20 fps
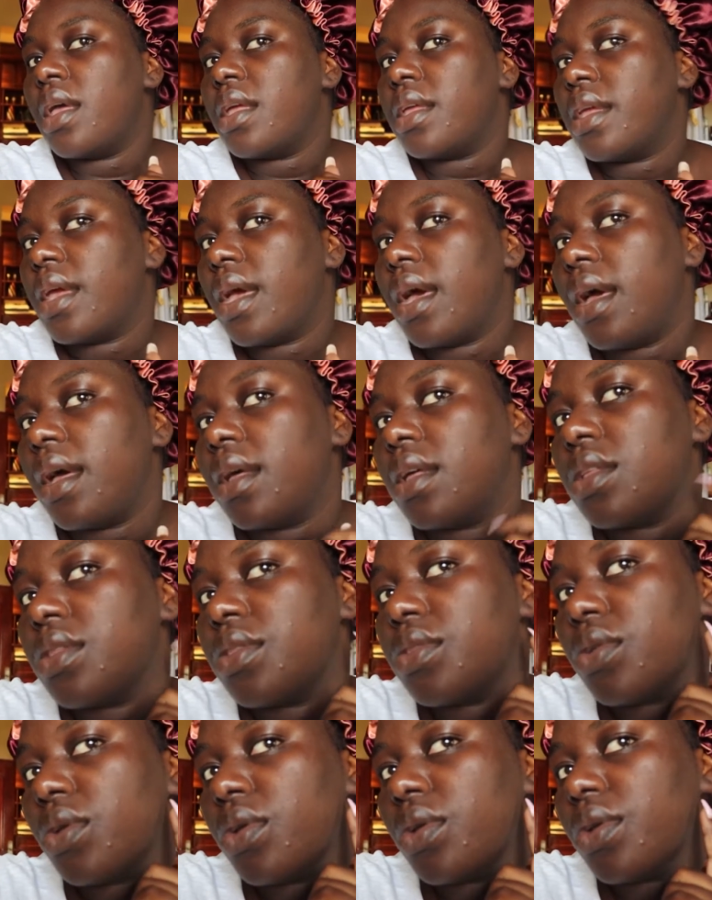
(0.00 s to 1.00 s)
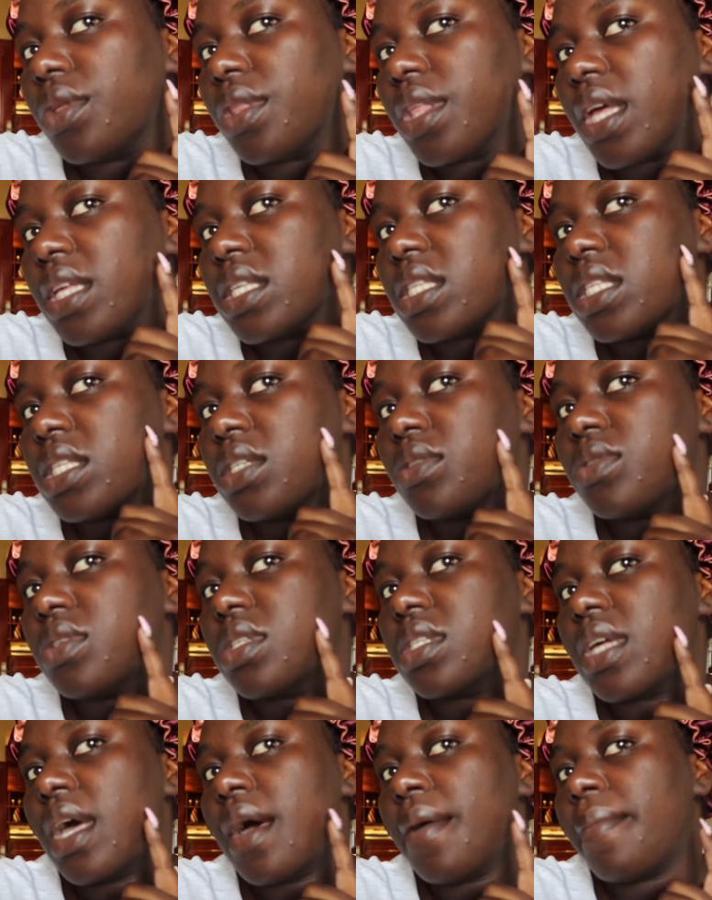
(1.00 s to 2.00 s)
yeah though there are still
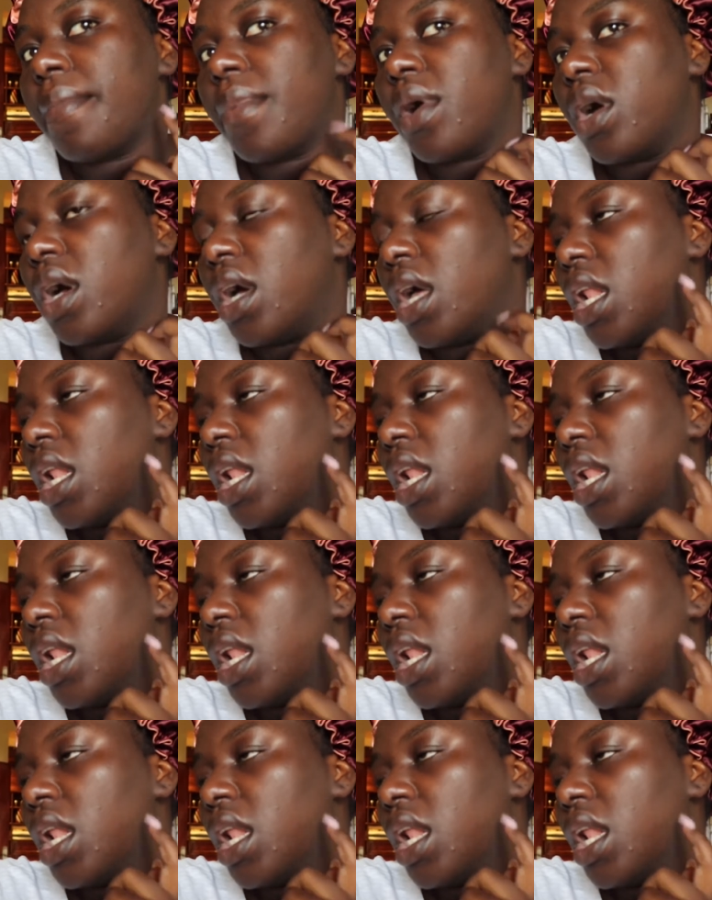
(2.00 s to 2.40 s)
some